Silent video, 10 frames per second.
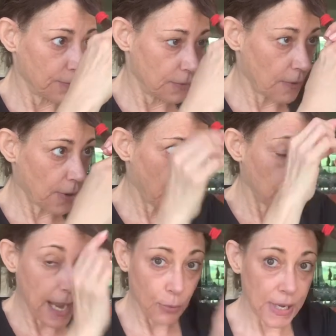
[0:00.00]
Okay,
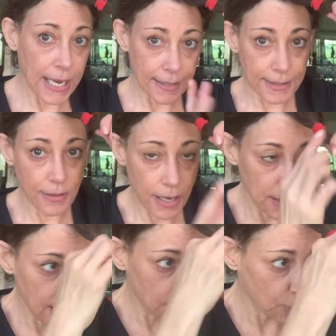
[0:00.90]
now we can't slide
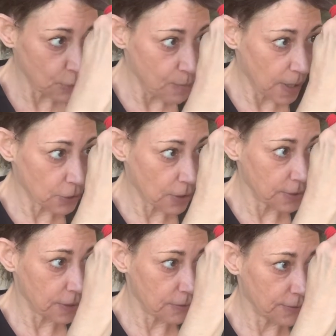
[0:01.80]
it down too much
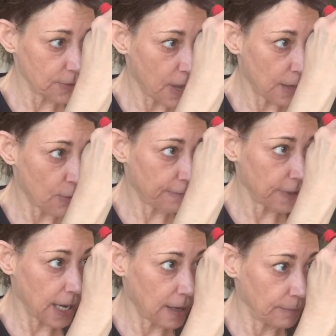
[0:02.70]
because it'll slide off
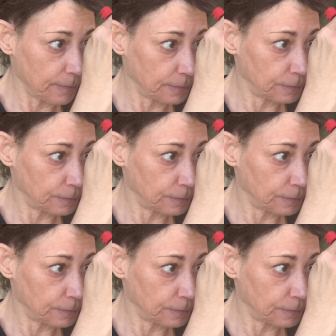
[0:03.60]
again.